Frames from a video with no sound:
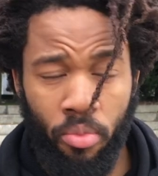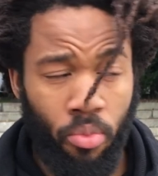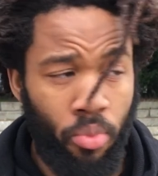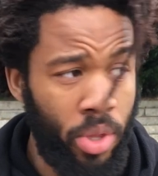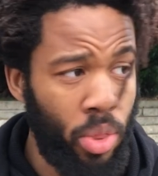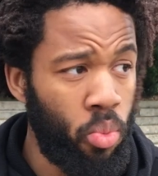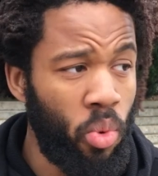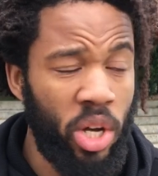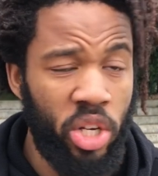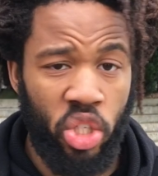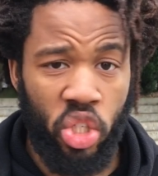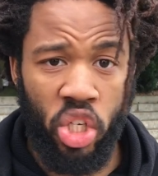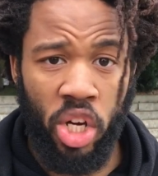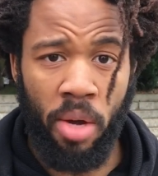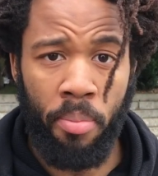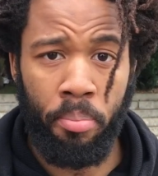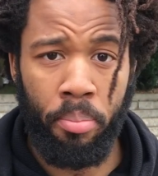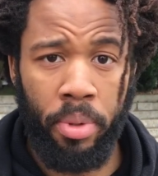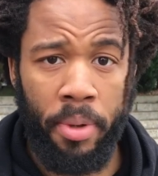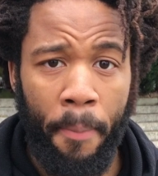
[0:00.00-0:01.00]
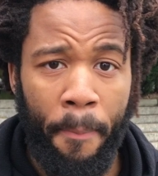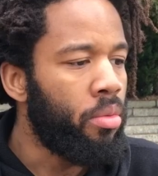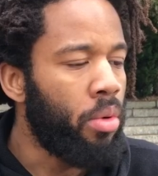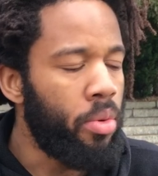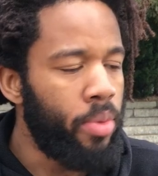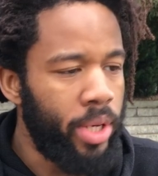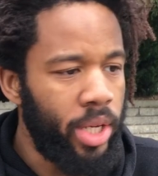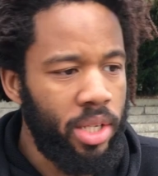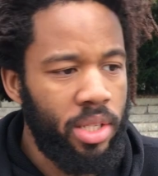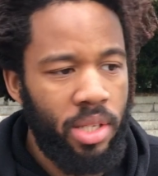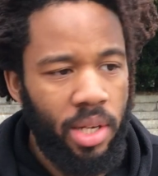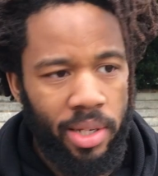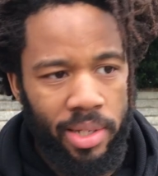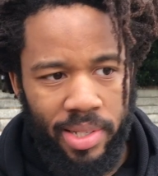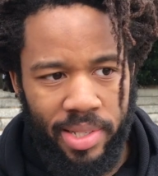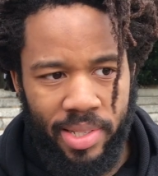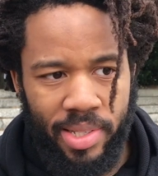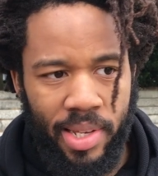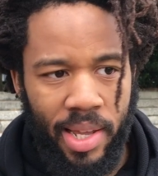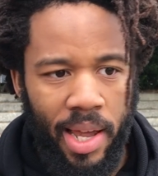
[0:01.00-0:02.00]
with one jump. What we need to
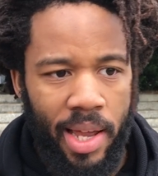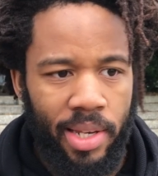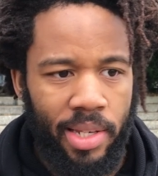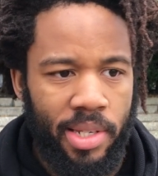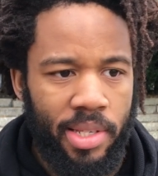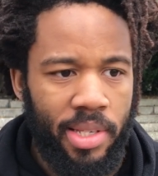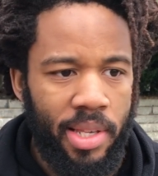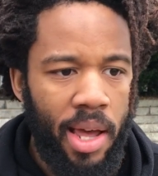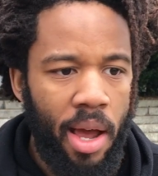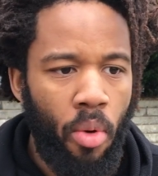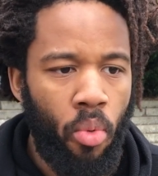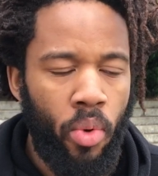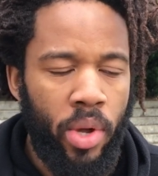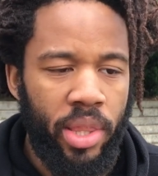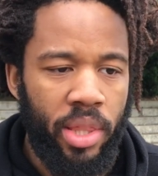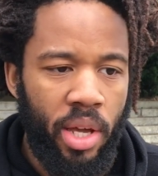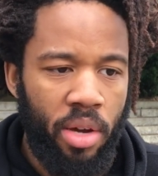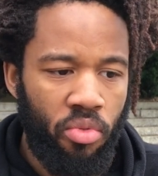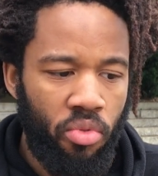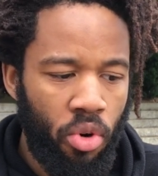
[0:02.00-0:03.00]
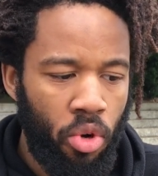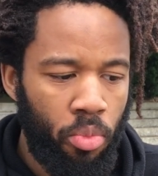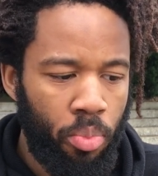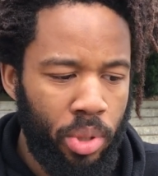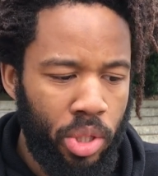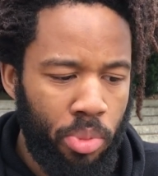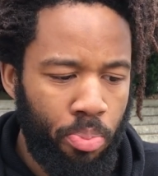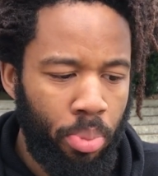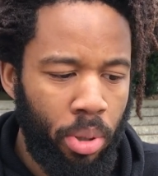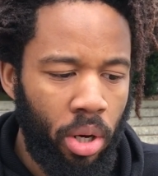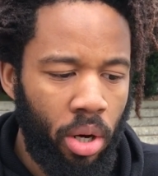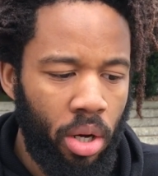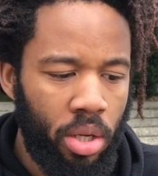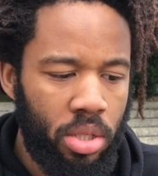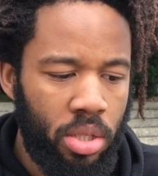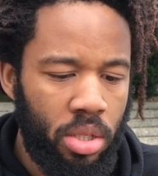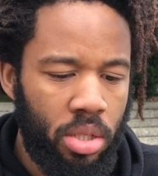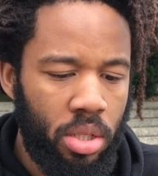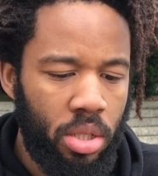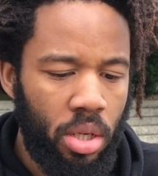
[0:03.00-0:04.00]
understand is that when that rope has
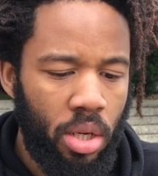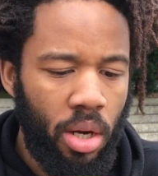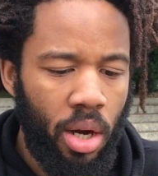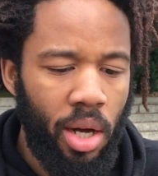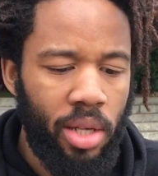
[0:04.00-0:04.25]
passed